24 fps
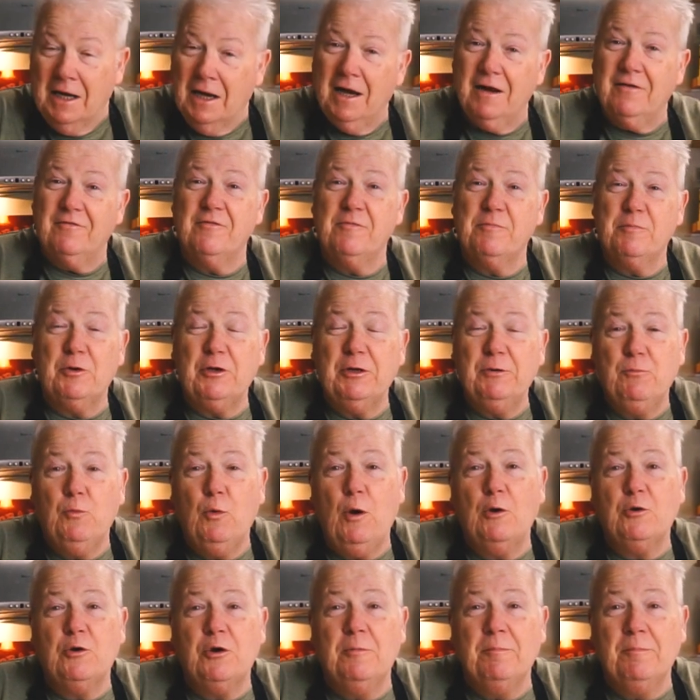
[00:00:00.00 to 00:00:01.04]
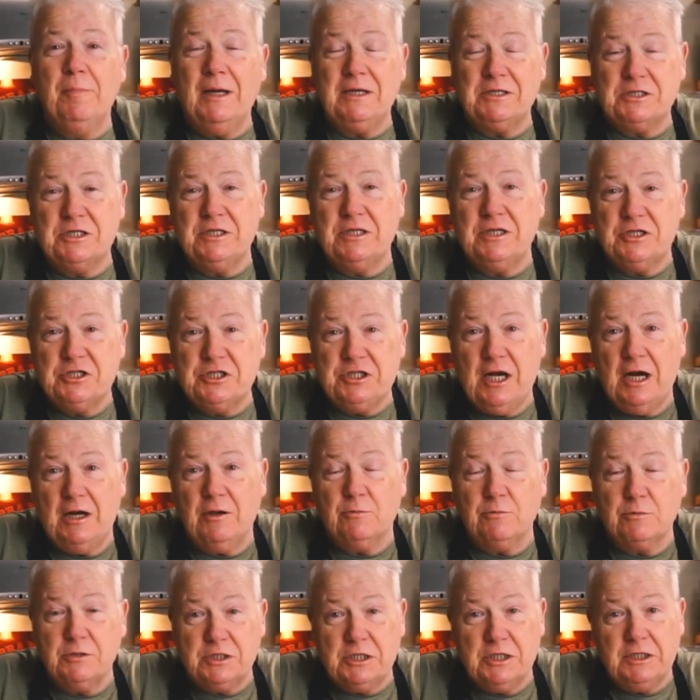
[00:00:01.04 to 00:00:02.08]
Hey everybody, welcome back to the
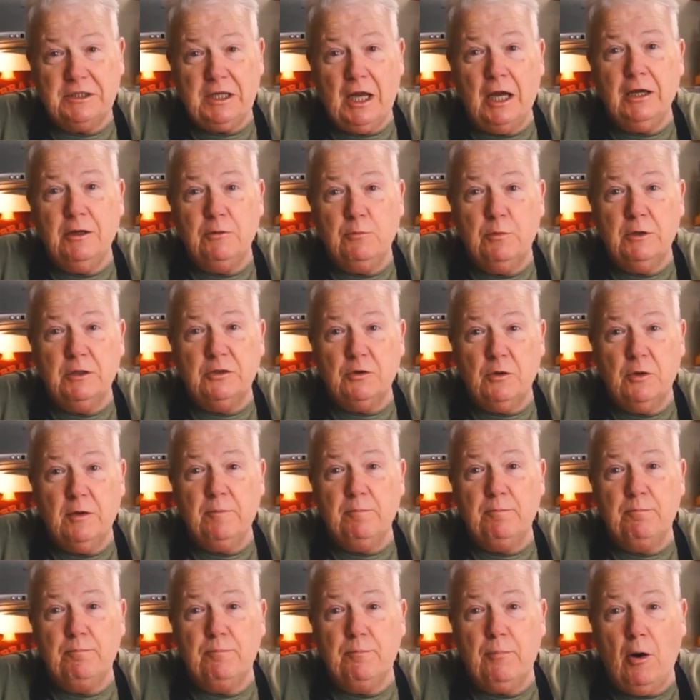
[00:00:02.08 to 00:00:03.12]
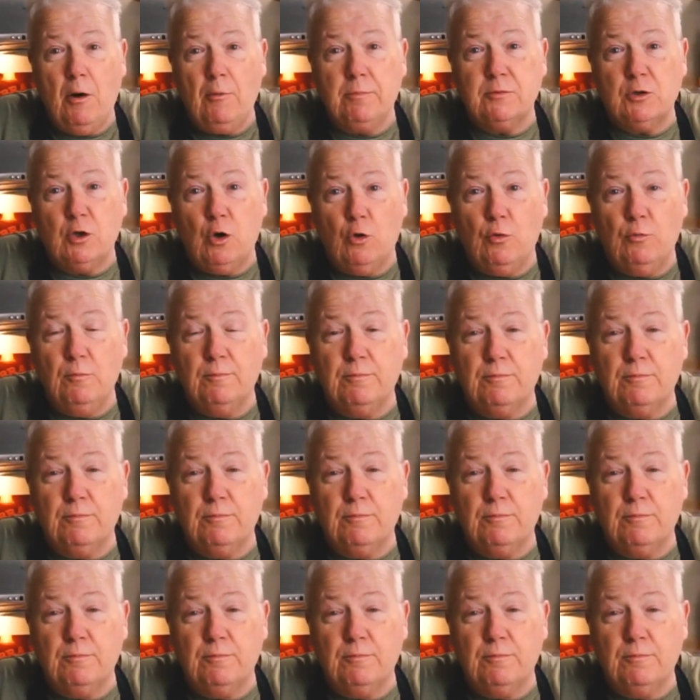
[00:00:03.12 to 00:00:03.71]
channel. Today we're doing popcorn